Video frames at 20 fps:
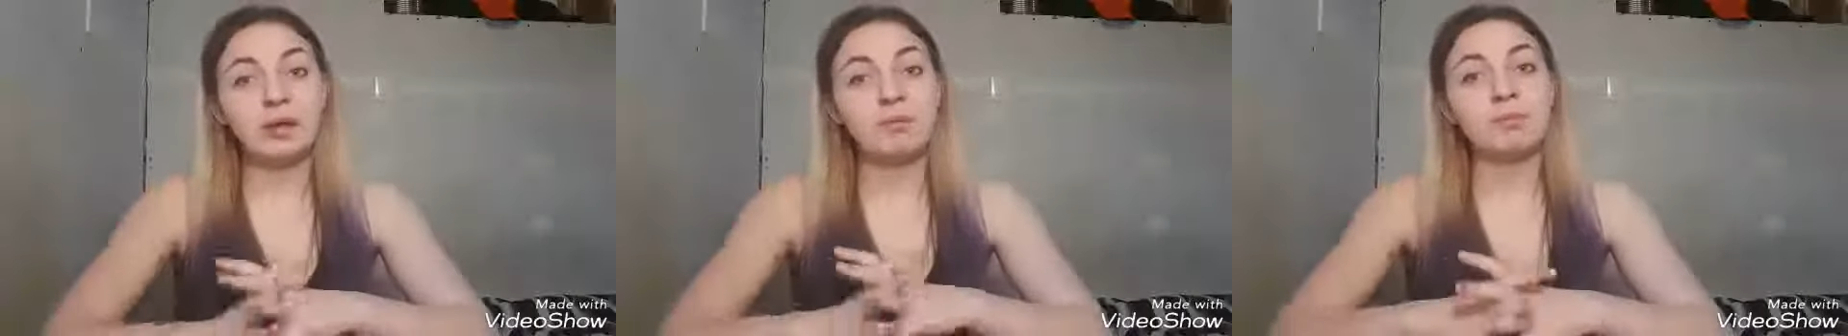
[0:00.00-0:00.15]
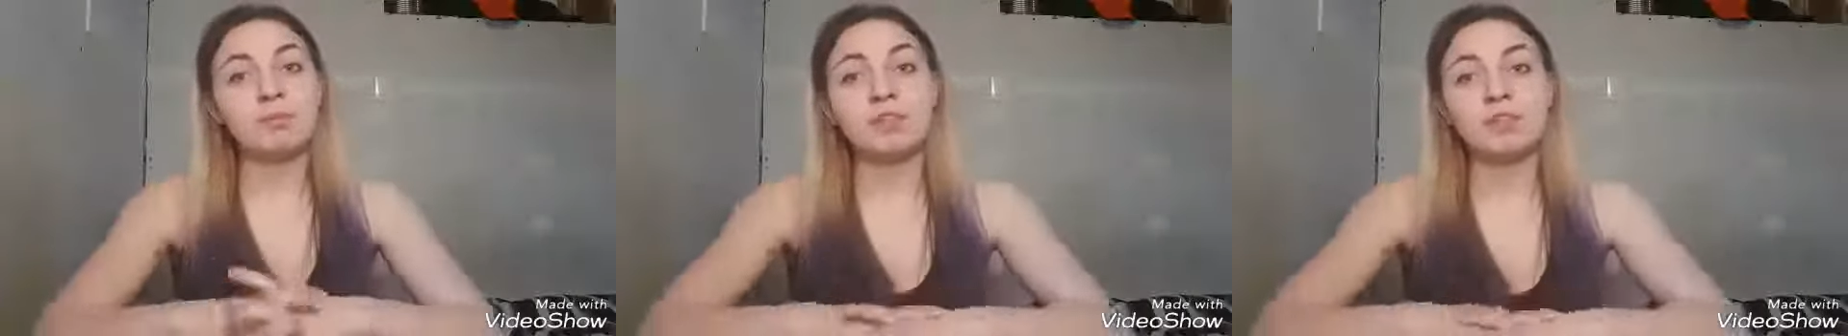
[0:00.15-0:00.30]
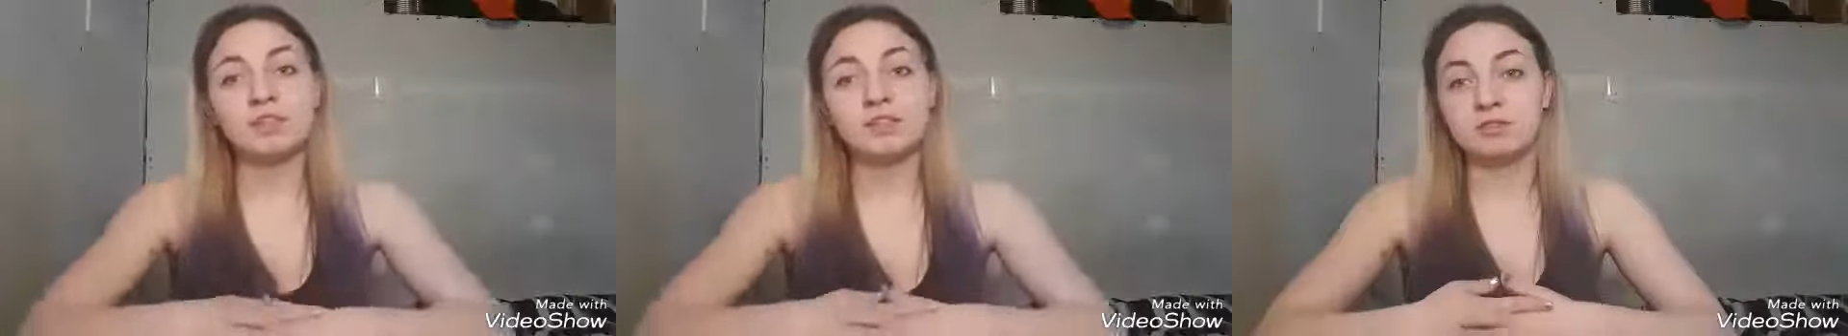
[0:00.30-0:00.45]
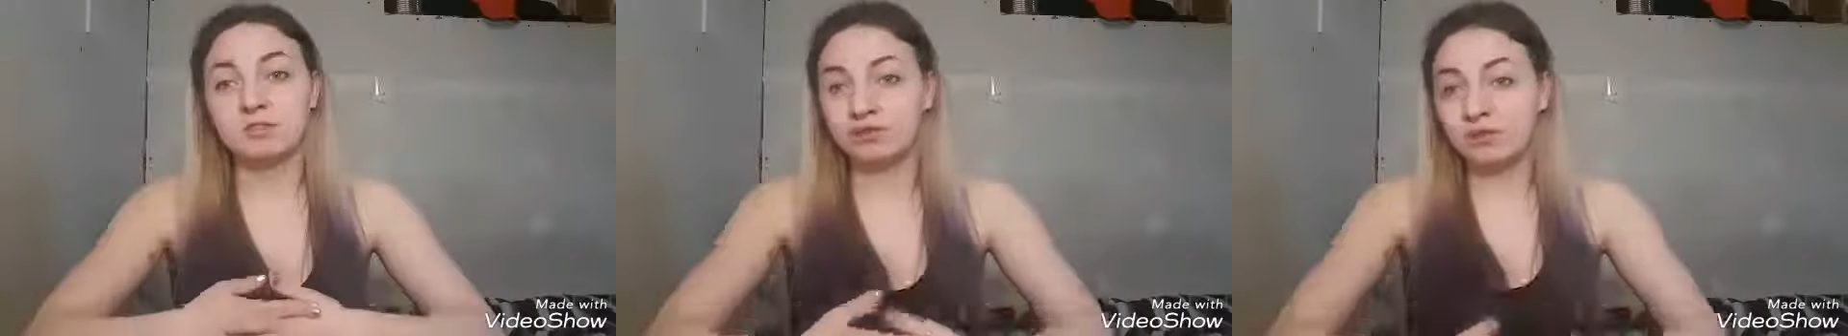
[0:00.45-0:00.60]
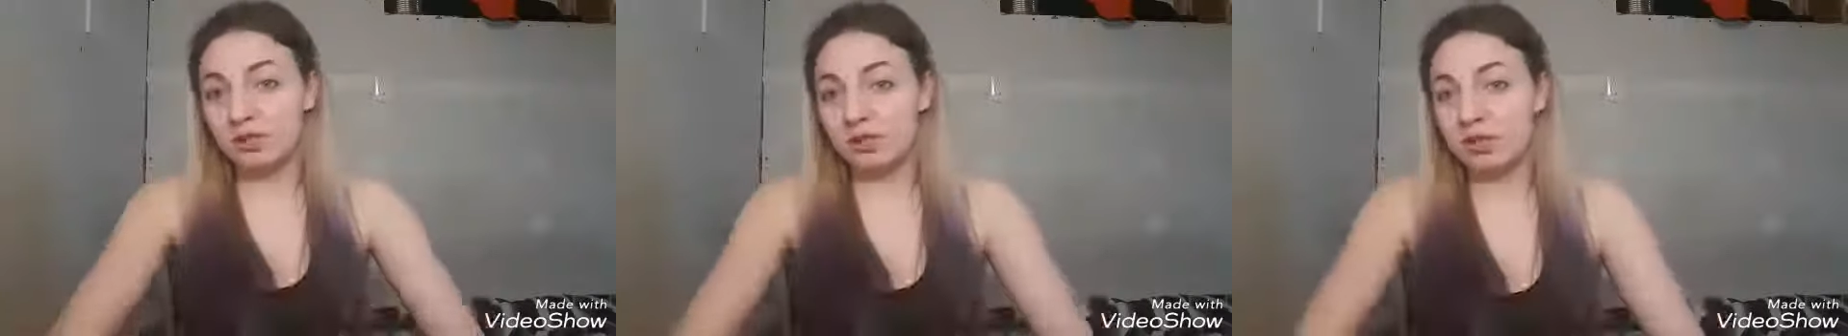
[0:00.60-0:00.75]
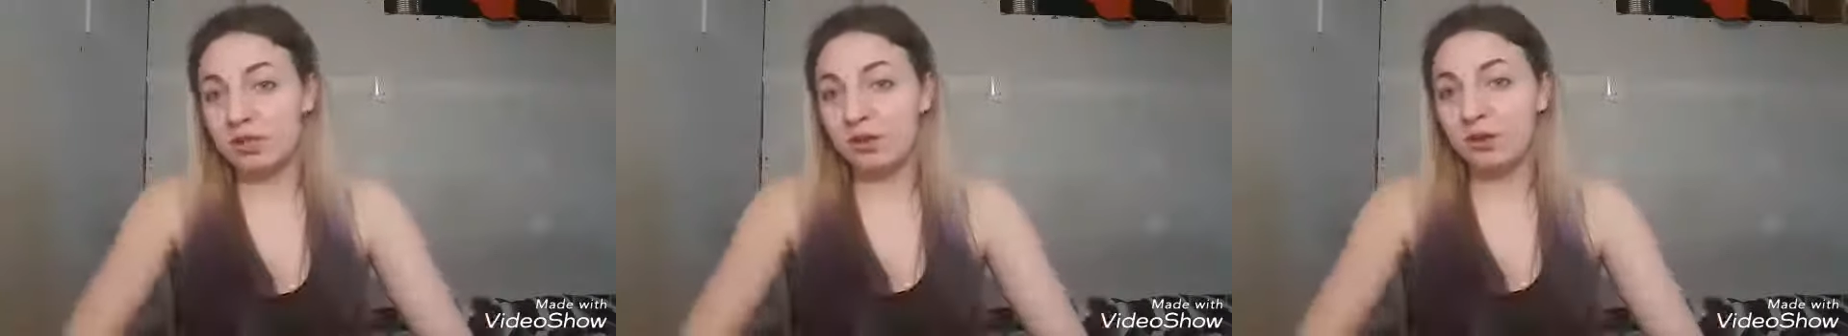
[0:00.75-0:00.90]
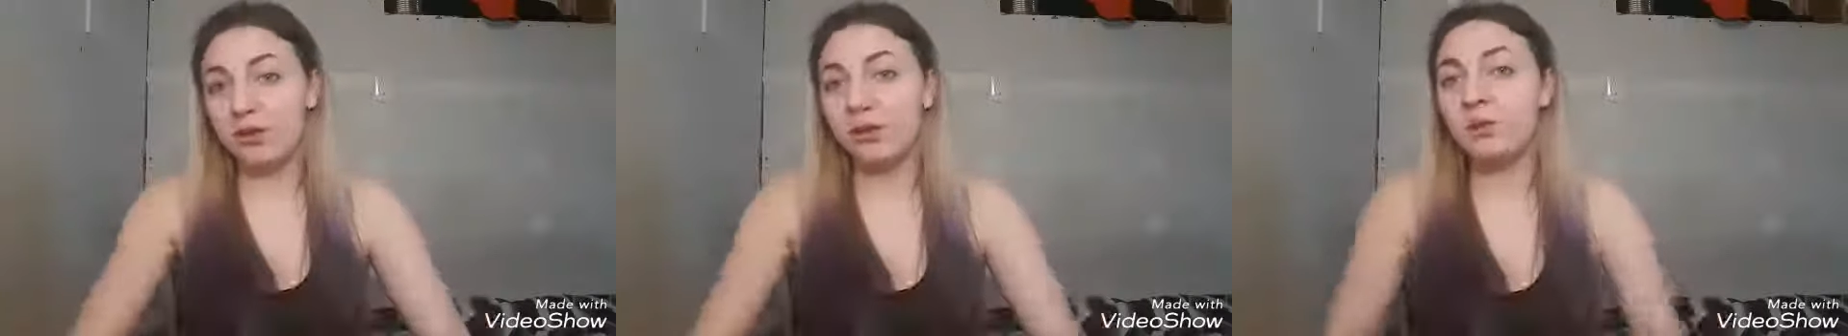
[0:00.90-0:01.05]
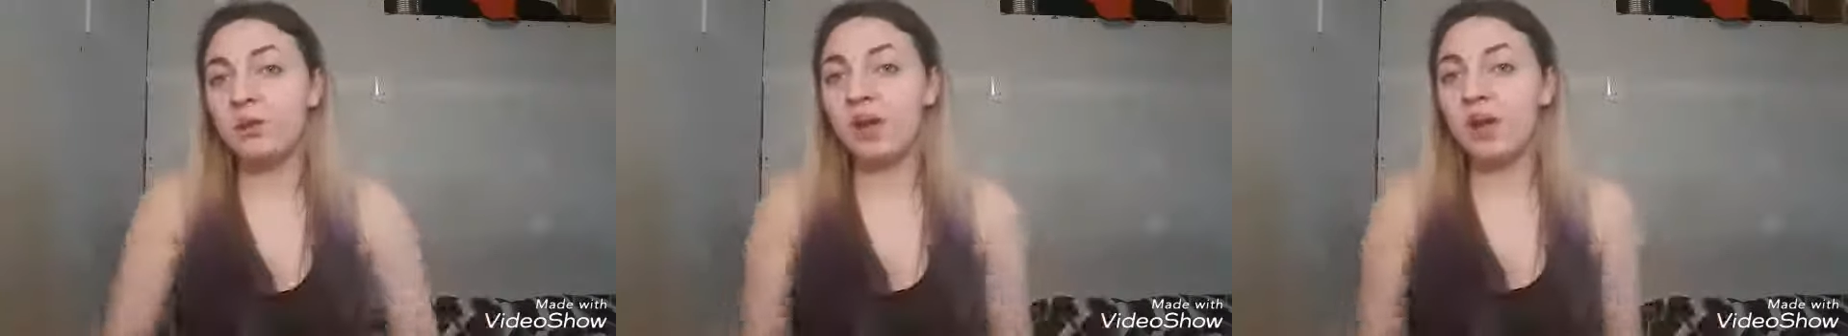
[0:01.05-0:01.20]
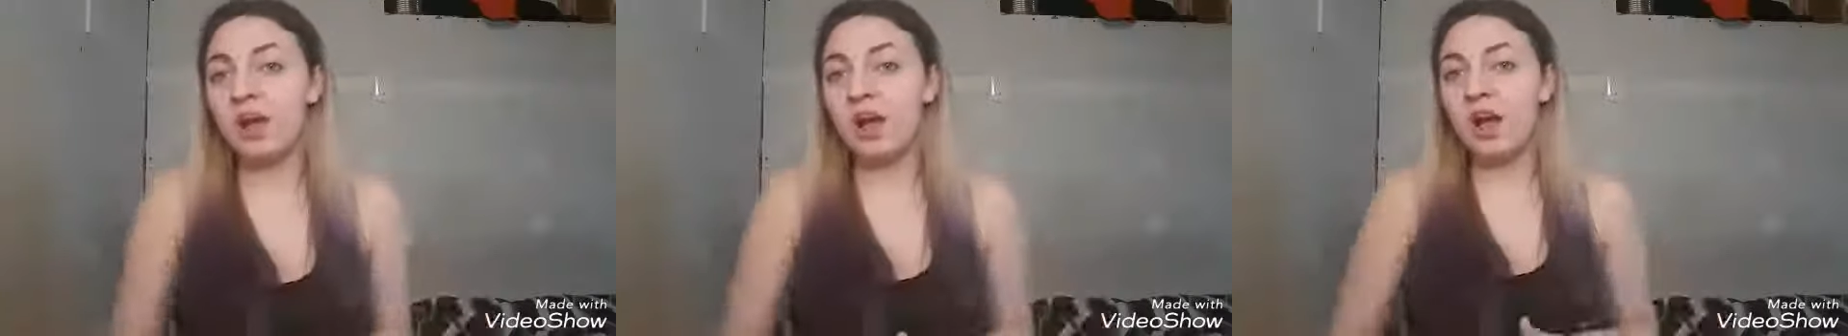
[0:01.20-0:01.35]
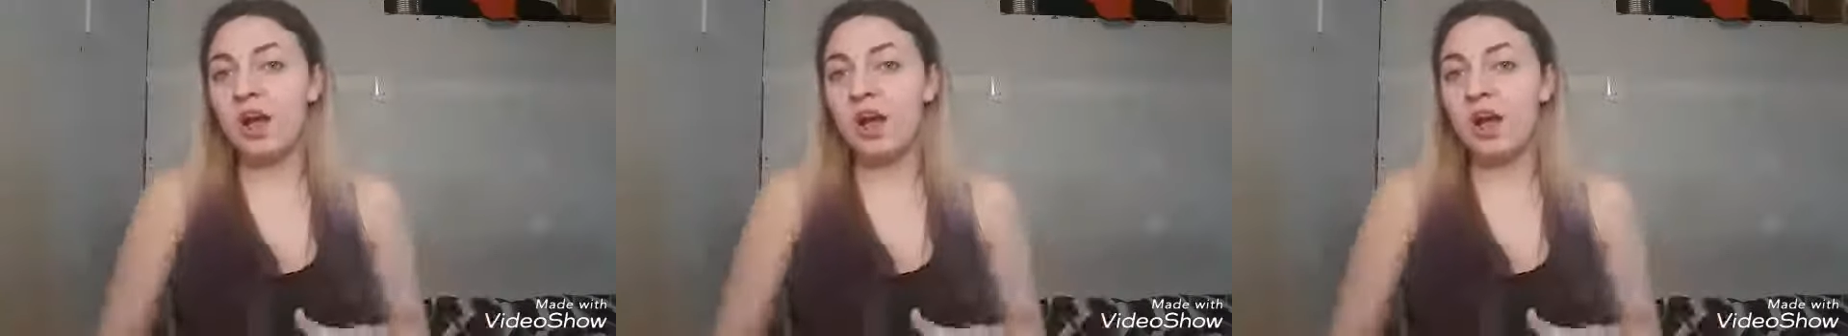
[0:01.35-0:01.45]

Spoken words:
up this video.